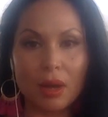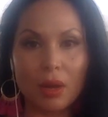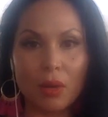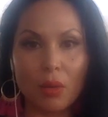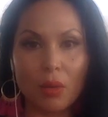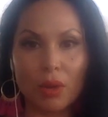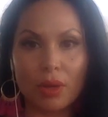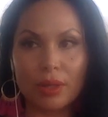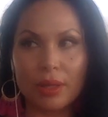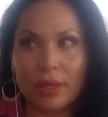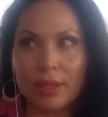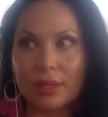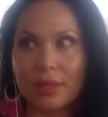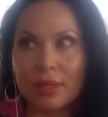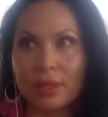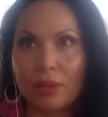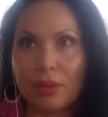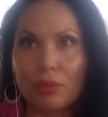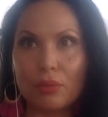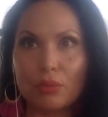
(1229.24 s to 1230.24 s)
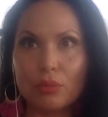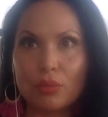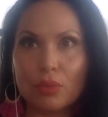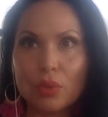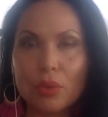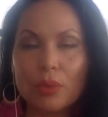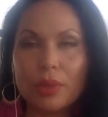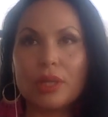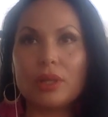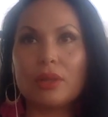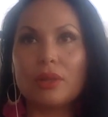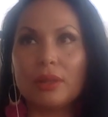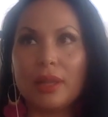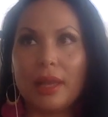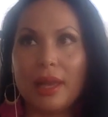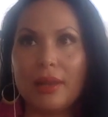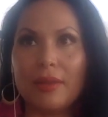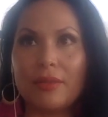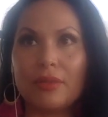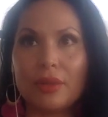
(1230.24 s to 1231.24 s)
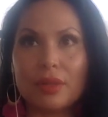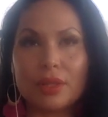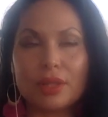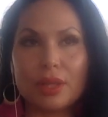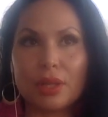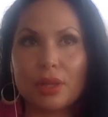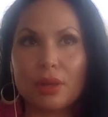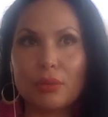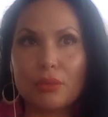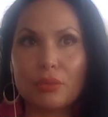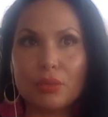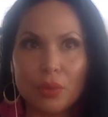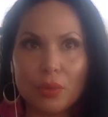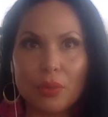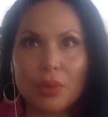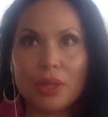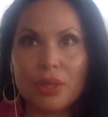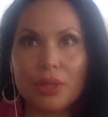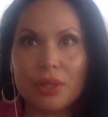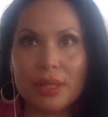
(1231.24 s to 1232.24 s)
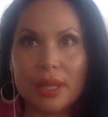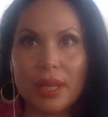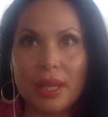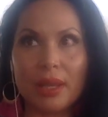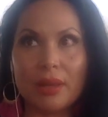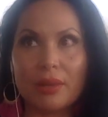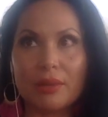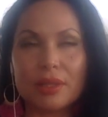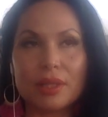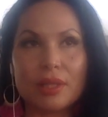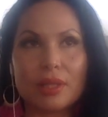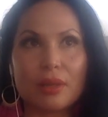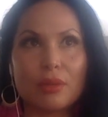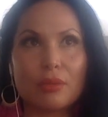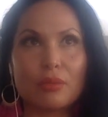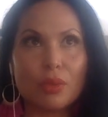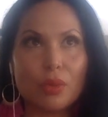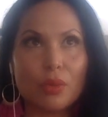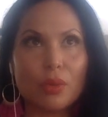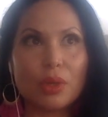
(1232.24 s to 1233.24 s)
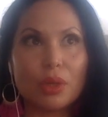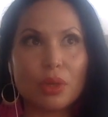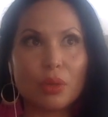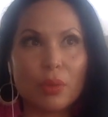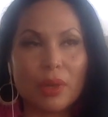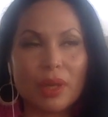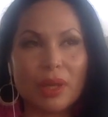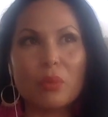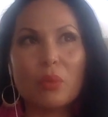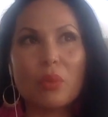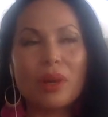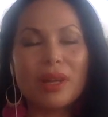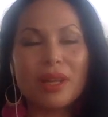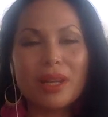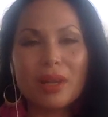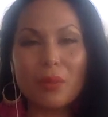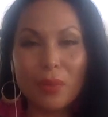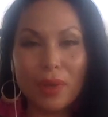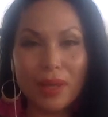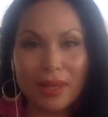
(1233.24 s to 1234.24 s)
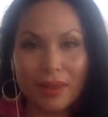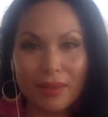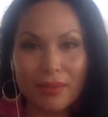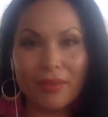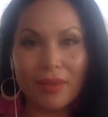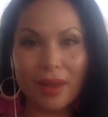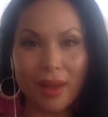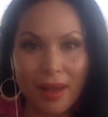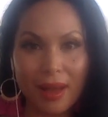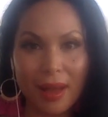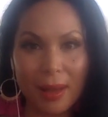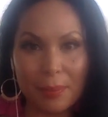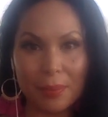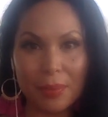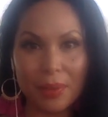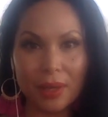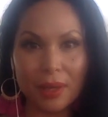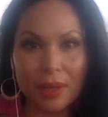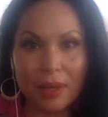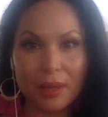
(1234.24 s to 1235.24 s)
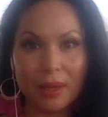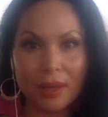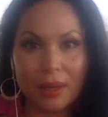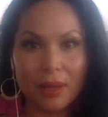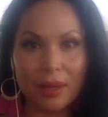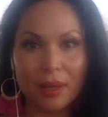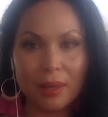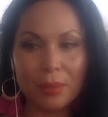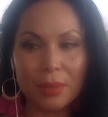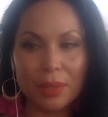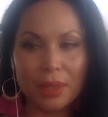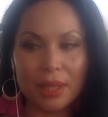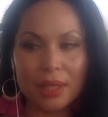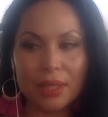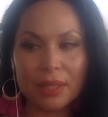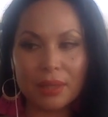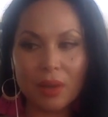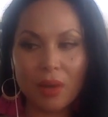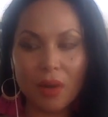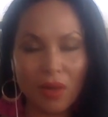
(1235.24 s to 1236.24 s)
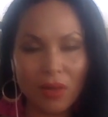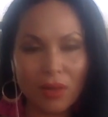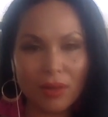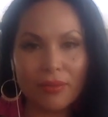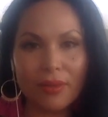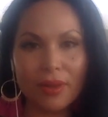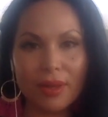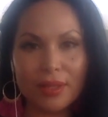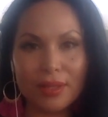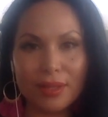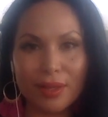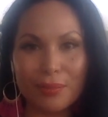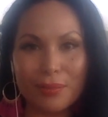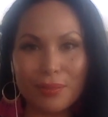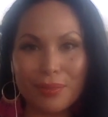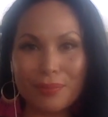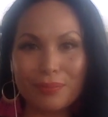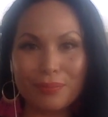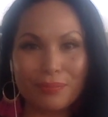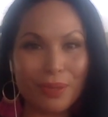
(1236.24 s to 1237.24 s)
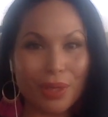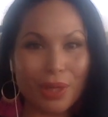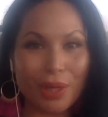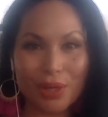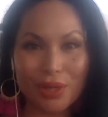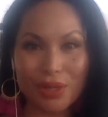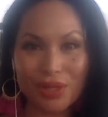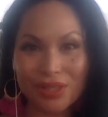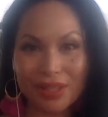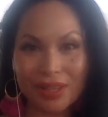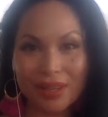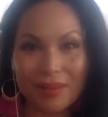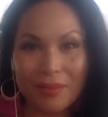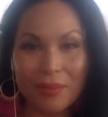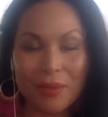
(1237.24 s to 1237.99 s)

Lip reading: Or it's going to ruin your life, or it's going to ruin your day, or it's going to ruin your week? Where can we give up? Because all of us are purging.